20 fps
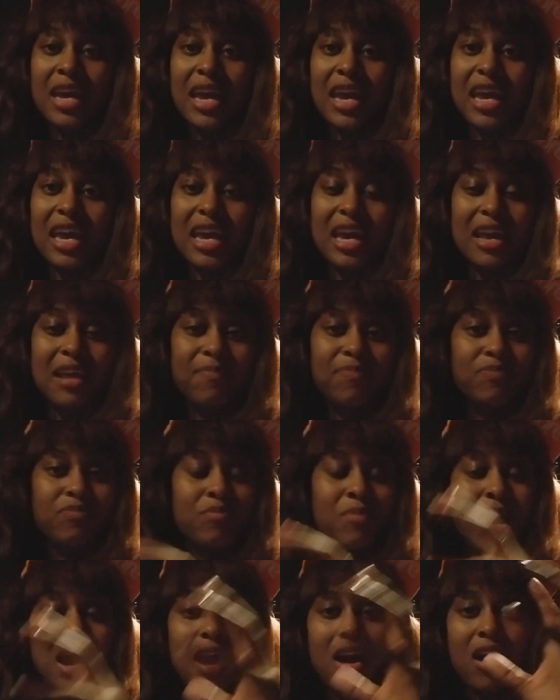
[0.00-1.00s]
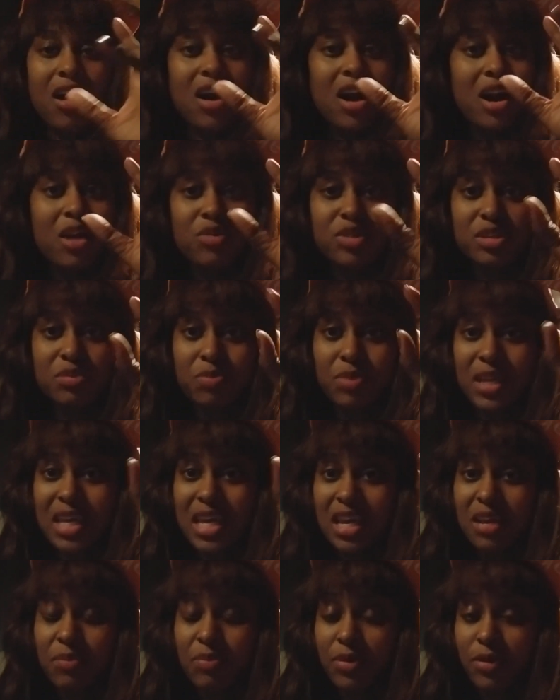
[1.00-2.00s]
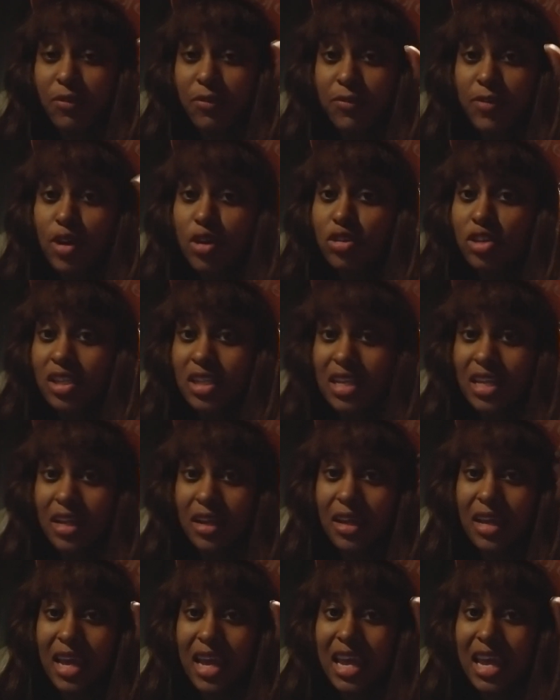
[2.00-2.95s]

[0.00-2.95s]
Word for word: And my arm was bleeding profusely.